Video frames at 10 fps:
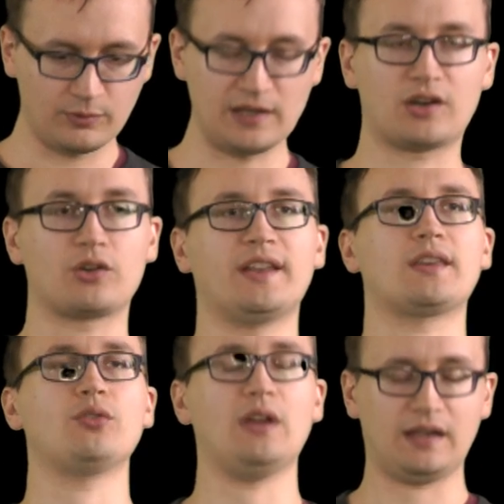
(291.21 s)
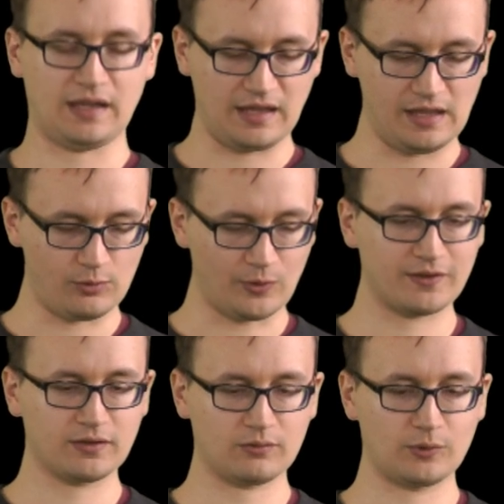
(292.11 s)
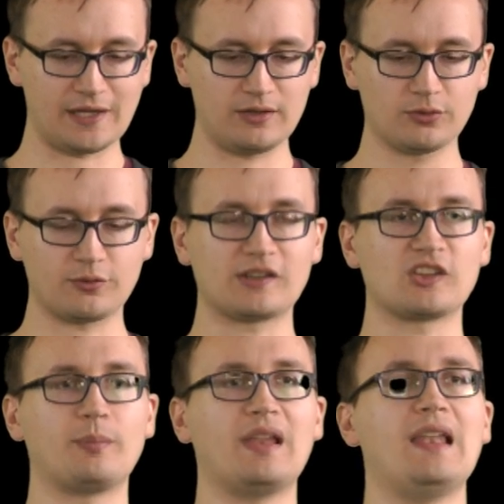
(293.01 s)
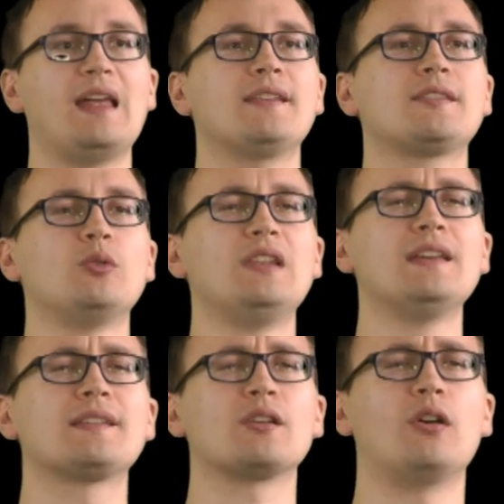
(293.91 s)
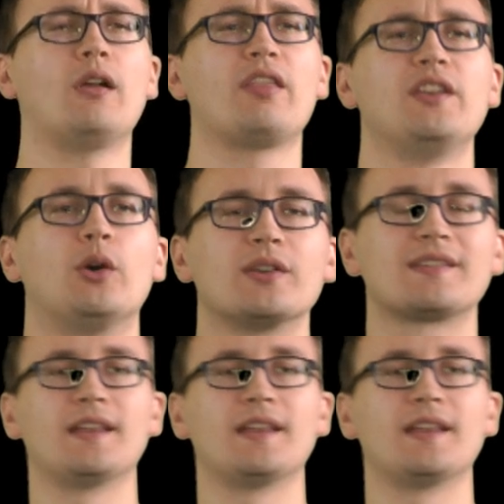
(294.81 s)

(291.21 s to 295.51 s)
We are connected to a KA1. We can use, for example, ls to list all the nodes